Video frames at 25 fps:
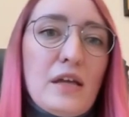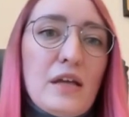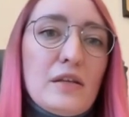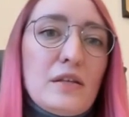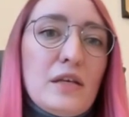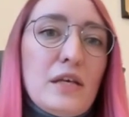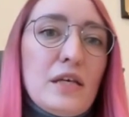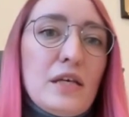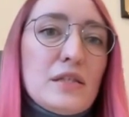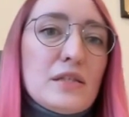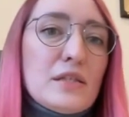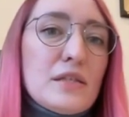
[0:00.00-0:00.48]
and
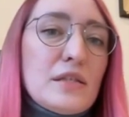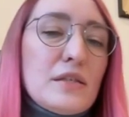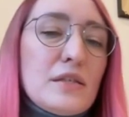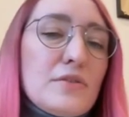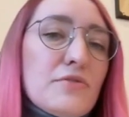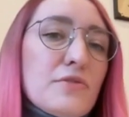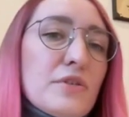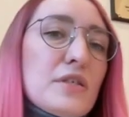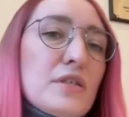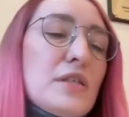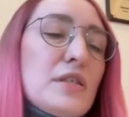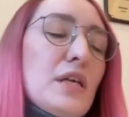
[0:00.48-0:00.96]
it's
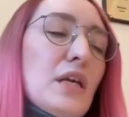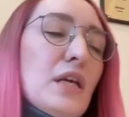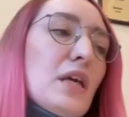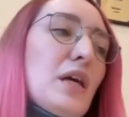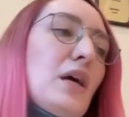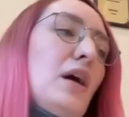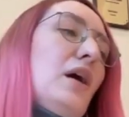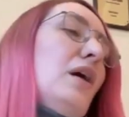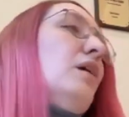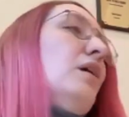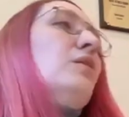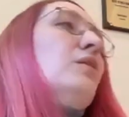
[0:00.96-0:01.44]
interesting
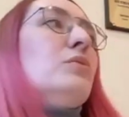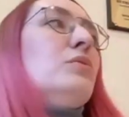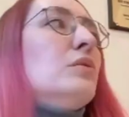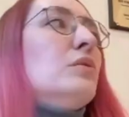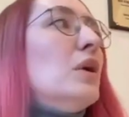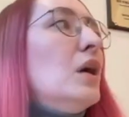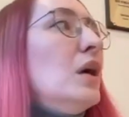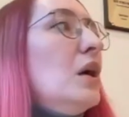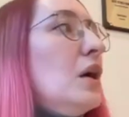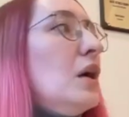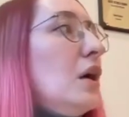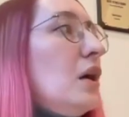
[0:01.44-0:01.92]
how
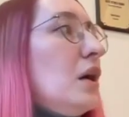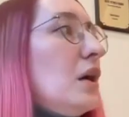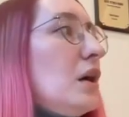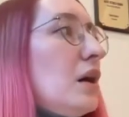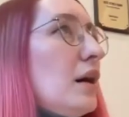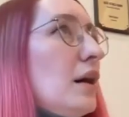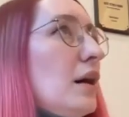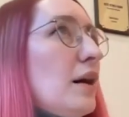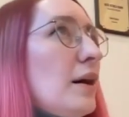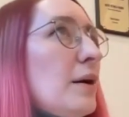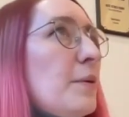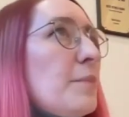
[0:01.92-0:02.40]

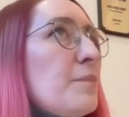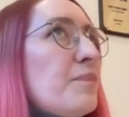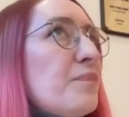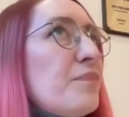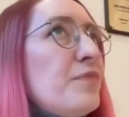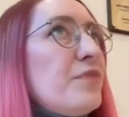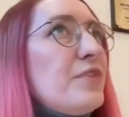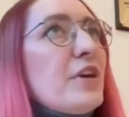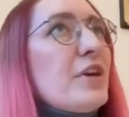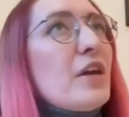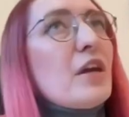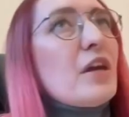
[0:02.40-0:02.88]

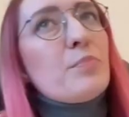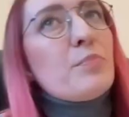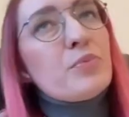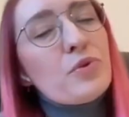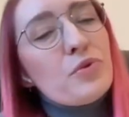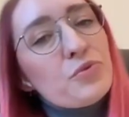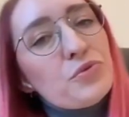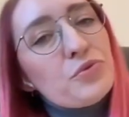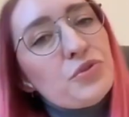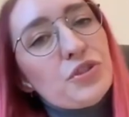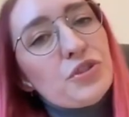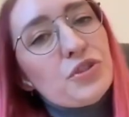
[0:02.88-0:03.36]
the
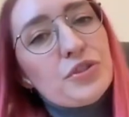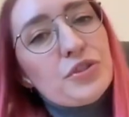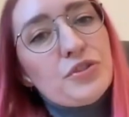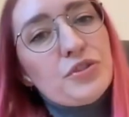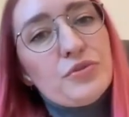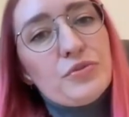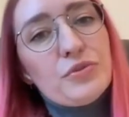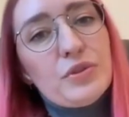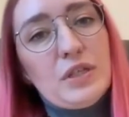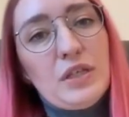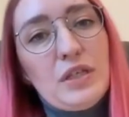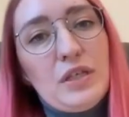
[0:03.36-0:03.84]
approach
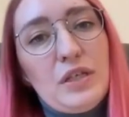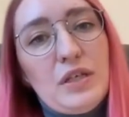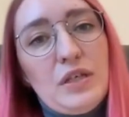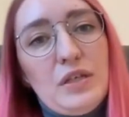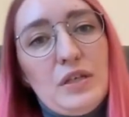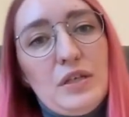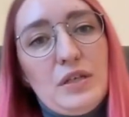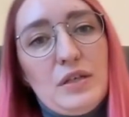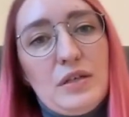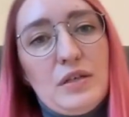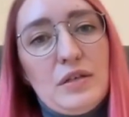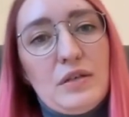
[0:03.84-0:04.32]
to
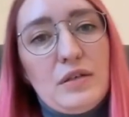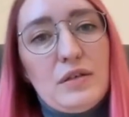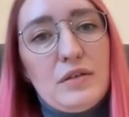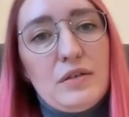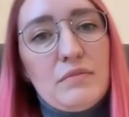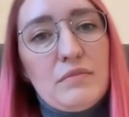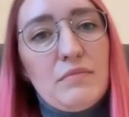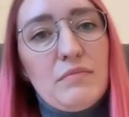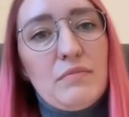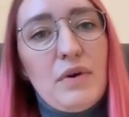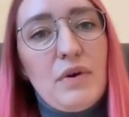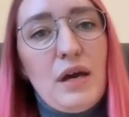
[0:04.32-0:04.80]

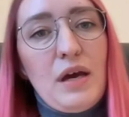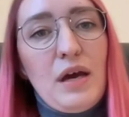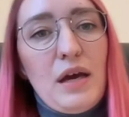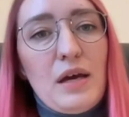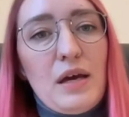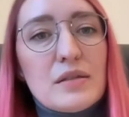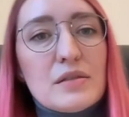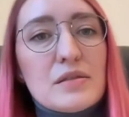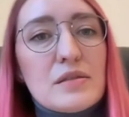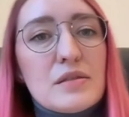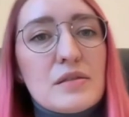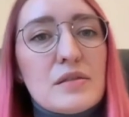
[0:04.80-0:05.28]
the
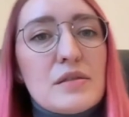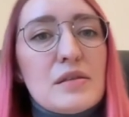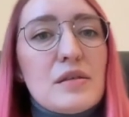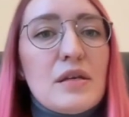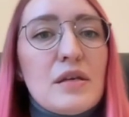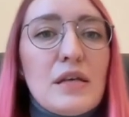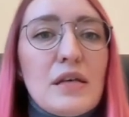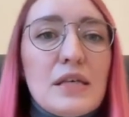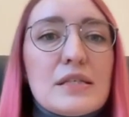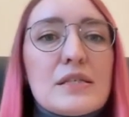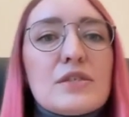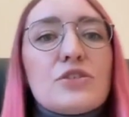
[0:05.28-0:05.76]
ads
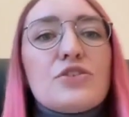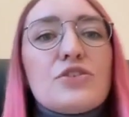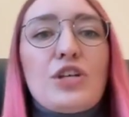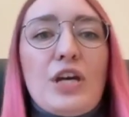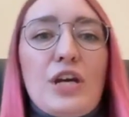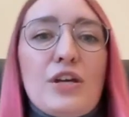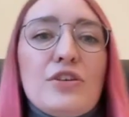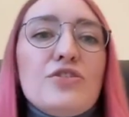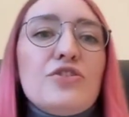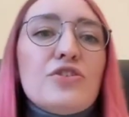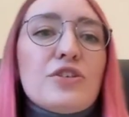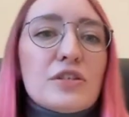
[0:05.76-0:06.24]
is
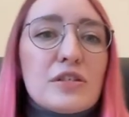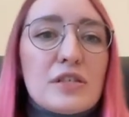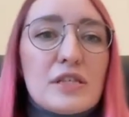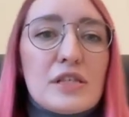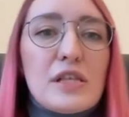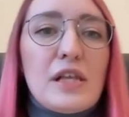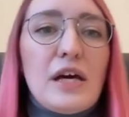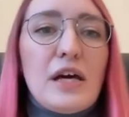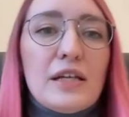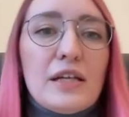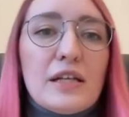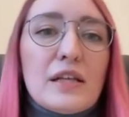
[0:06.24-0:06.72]
changing
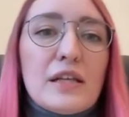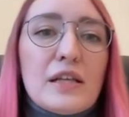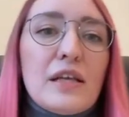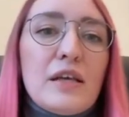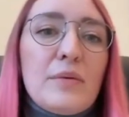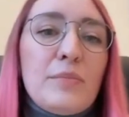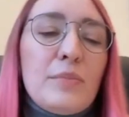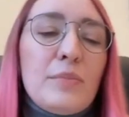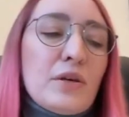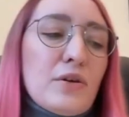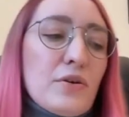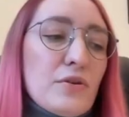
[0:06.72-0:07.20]

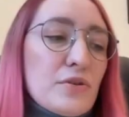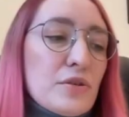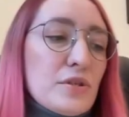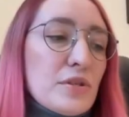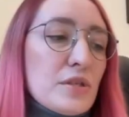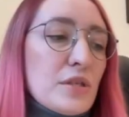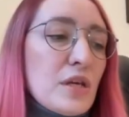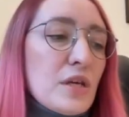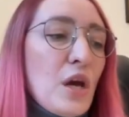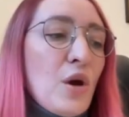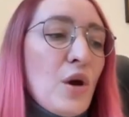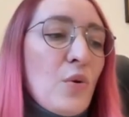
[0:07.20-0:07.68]
slightly,
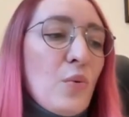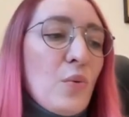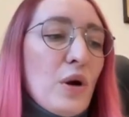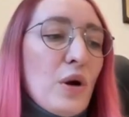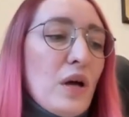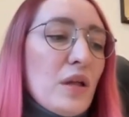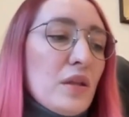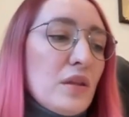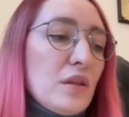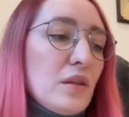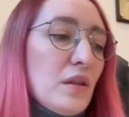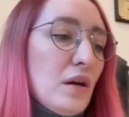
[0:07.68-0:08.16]
because
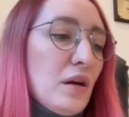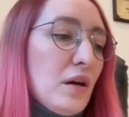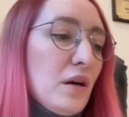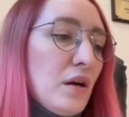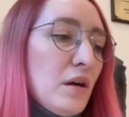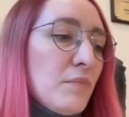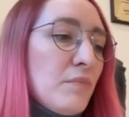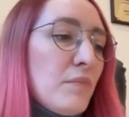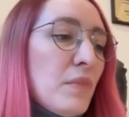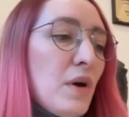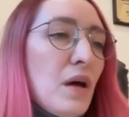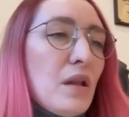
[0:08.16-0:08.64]
when
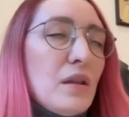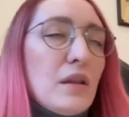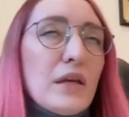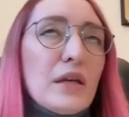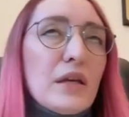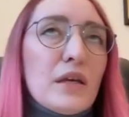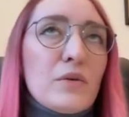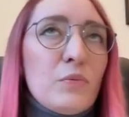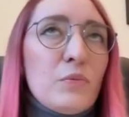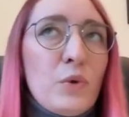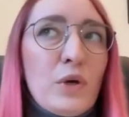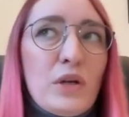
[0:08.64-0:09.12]

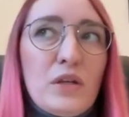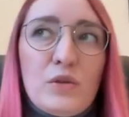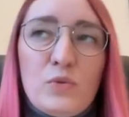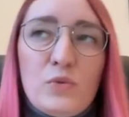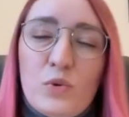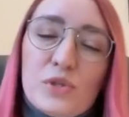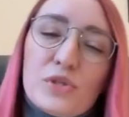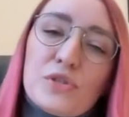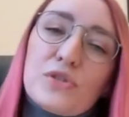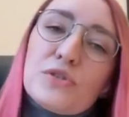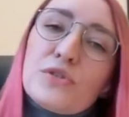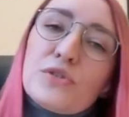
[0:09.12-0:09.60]
it
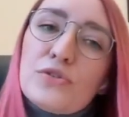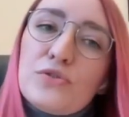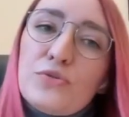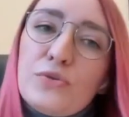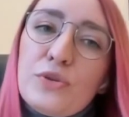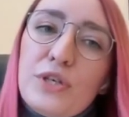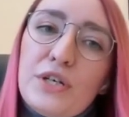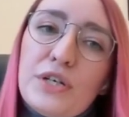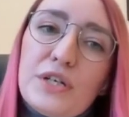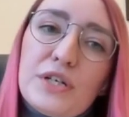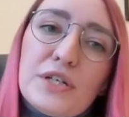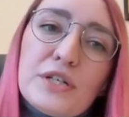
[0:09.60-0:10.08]
was 2
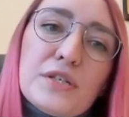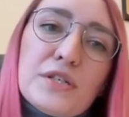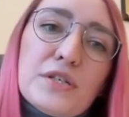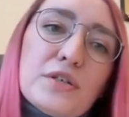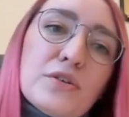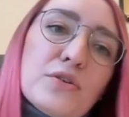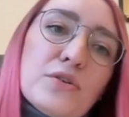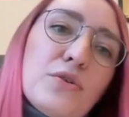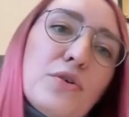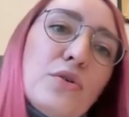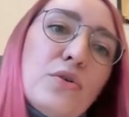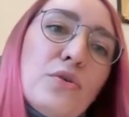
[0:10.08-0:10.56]
years
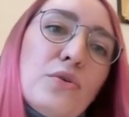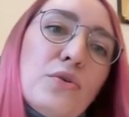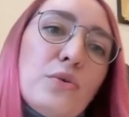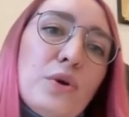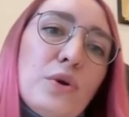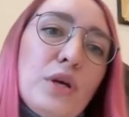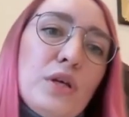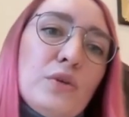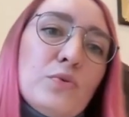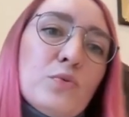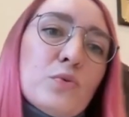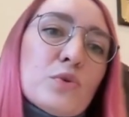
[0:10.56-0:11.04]
ago,
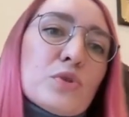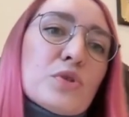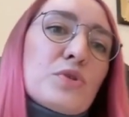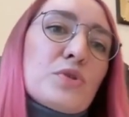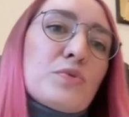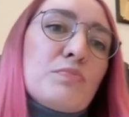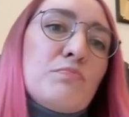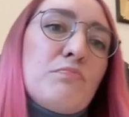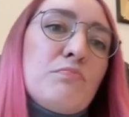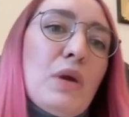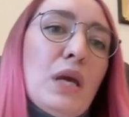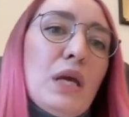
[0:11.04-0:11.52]
it
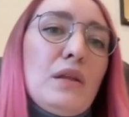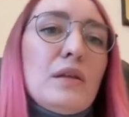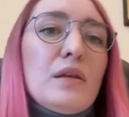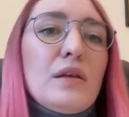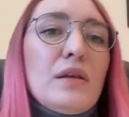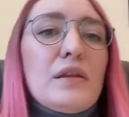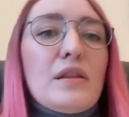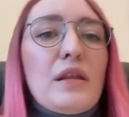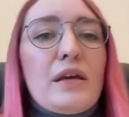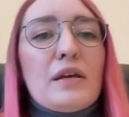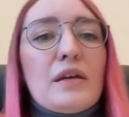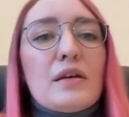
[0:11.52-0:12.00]
was
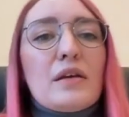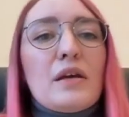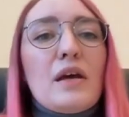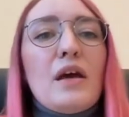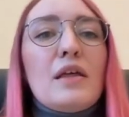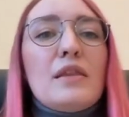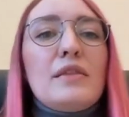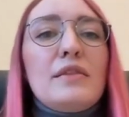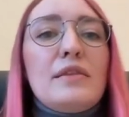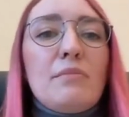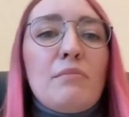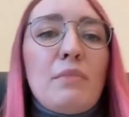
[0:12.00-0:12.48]
mainly like
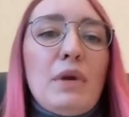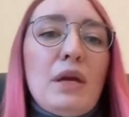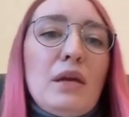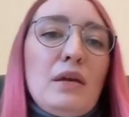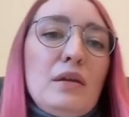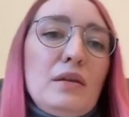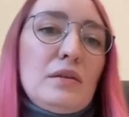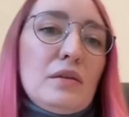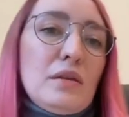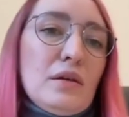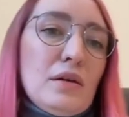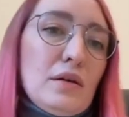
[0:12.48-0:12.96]
the
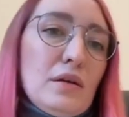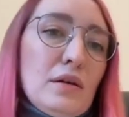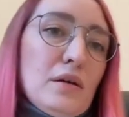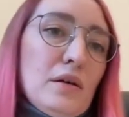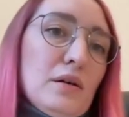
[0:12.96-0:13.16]
main